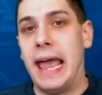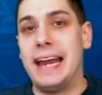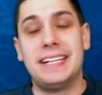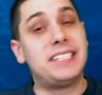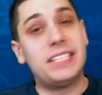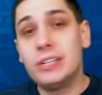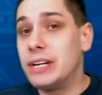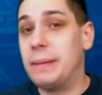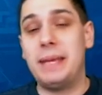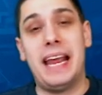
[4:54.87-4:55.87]
and it's still
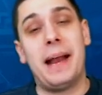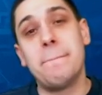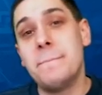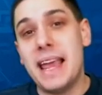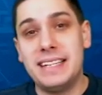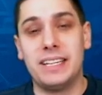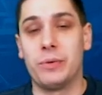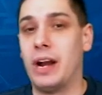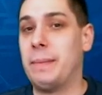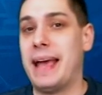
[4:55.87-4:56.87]
going to be an amazing
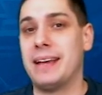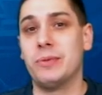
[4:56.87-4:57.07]
running back.